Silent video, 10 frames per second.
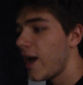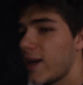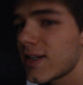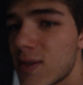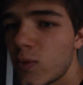
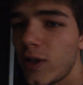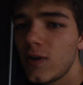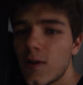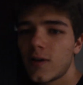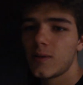And it's when
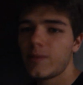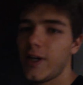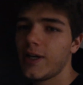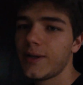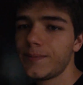you go to
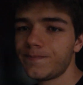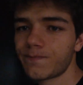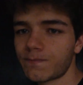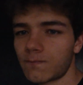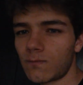bed,
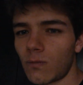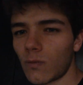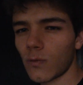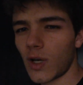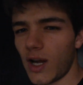
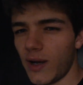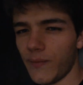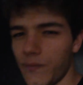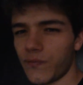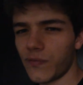
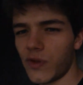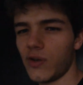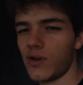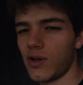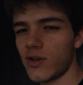
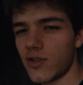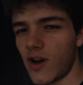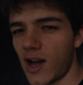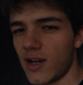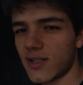you close
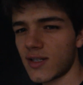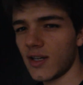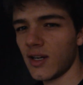your eyes